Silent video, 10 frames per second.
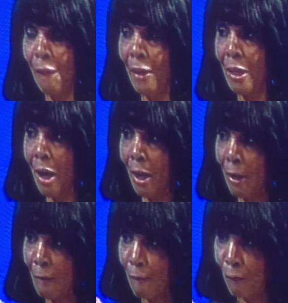They are
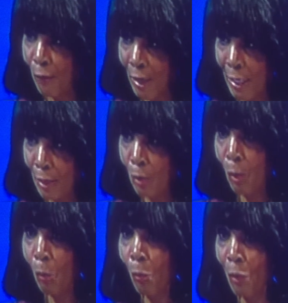confronted
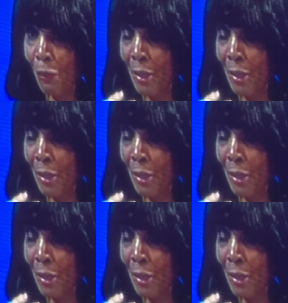with